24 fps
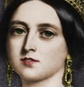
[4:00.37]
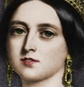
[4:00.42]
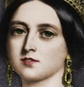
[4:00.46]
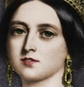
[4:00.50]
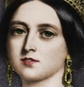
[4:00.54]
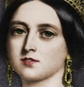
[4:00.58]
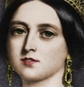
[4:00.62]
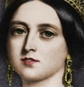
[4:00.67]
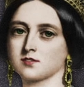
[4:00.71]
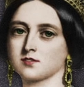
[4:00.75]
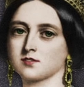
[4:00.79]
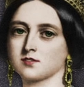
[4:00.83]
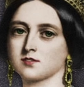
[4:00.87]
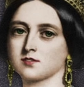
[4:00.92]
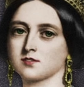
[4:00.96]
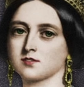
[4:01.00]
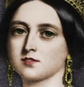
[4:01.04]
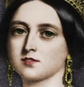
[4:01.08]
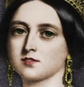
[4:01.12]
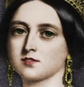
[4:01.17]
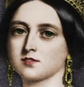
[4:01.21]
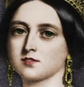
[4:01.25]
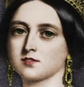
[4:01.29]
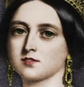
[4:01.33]

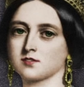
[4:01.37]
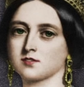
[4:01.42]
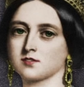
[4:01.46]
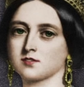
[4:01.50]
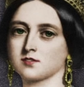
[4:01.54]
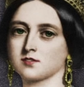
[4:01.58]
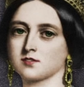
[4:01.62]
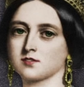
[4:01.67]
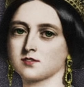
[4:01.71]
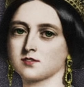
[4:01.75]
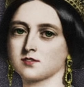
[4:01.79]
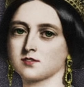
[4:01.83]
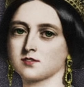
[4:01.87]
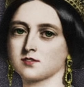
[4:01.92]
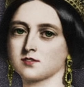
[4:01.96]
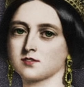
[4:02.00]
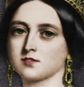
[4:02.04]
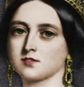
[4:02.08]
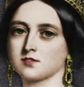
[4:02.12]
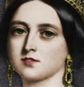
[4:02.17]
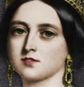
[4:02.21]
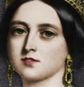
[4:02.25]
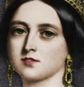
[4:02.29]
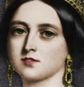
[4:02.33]

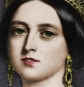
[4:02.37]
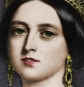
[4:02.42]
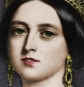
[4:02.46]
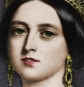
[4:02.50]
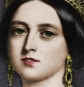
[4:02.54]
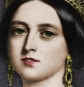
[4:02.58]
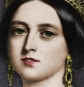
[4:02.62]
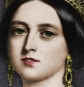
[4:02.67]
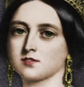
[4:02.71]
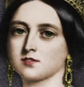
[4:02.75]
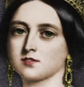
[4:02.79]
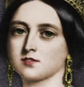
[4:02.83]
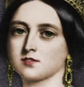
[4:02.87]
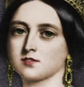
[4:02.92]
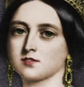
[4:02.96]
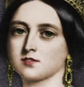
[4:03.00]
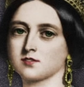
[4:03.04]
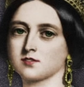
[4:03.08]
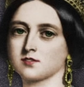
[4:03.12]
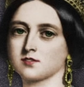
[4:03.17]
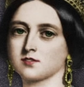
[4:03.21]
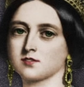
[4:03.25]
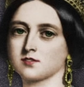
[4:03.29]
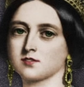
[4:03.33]
The face doesn't move, so there is nothing to read.